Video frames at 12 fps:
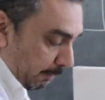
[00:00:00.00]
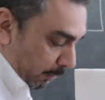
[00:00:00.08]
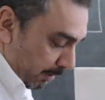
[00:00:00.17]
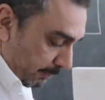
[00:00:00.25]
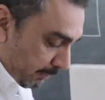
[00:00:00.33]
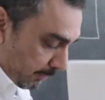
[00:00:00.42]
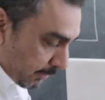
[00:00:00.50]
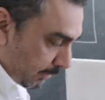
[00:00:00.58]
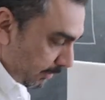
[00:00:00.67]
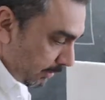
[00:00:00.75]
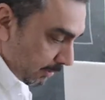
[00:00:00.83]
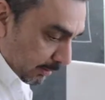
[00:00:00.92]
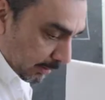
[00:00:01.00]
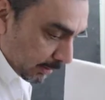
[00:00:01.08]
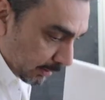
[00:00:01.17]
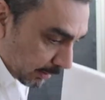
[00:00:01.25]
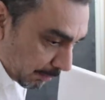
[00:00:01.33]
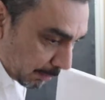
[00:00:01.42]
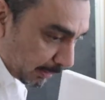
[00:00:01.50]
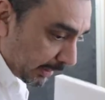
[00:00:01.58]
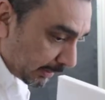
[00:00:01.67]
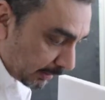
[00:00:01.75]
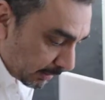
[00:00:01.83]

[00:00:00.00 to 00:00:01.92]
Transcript: Whoa, never mind.